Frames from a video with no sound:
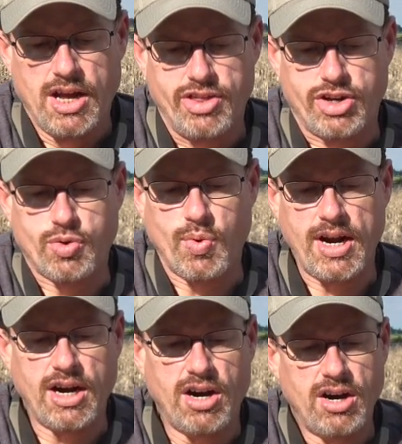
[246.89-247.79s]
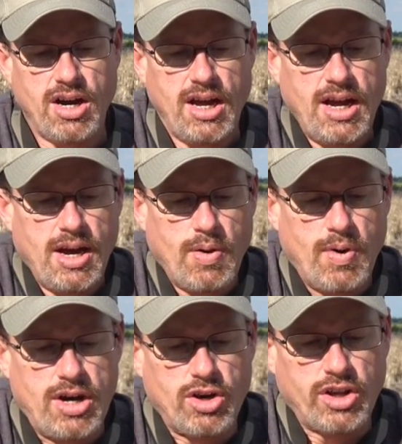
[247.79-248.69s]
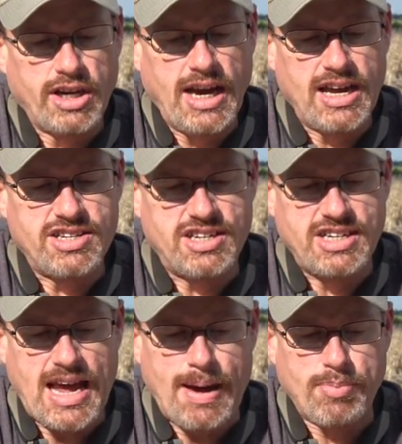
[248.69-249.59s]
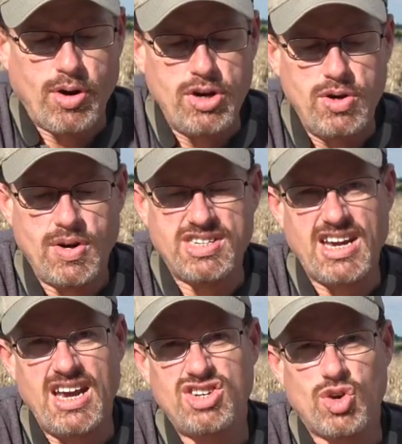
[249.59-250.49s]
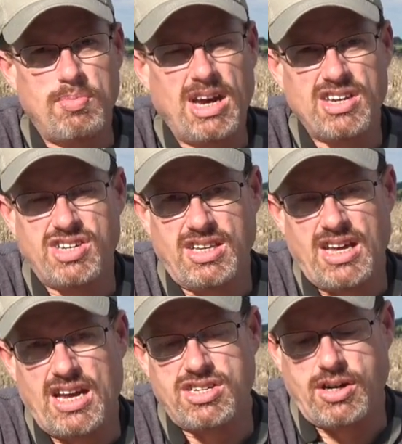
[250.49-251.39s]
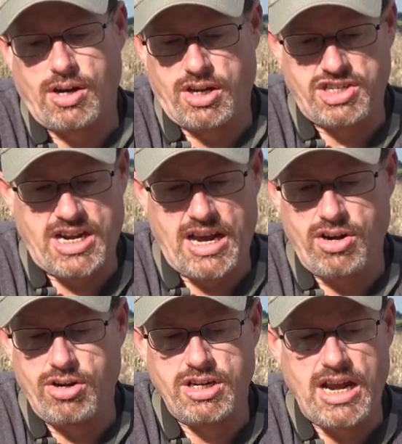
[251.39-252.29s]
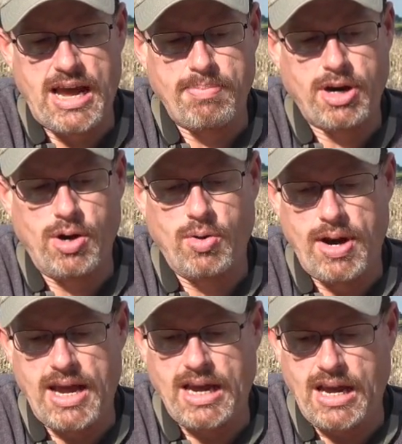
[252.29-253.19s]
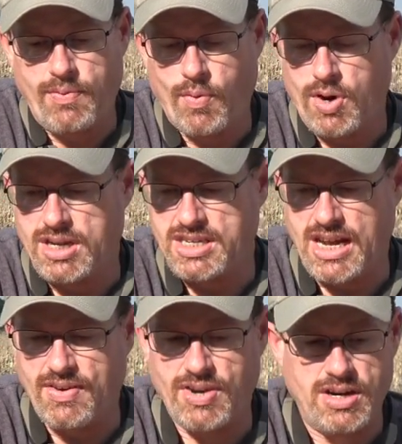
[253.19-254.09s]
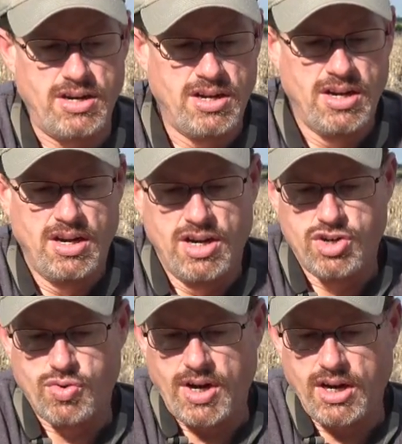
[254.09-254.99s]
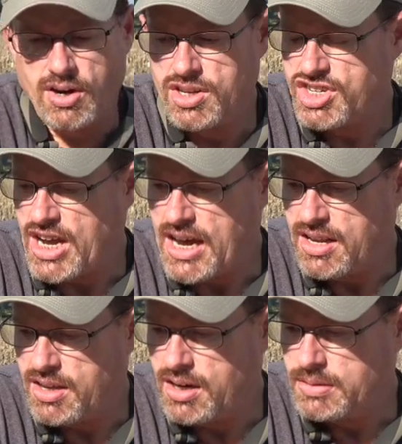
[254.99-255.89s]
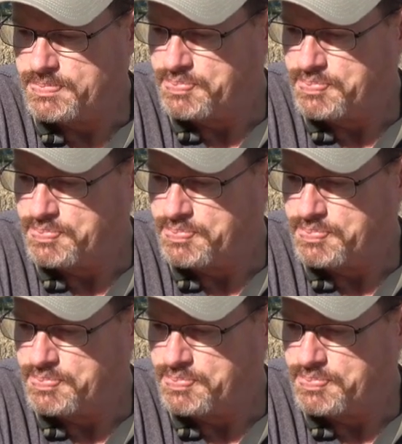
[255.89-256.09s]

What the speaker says: The trigger, when you're looking at it, says Tapco USA, so I'm guessing that's a standard Tapco AK-47 trigger inside of there.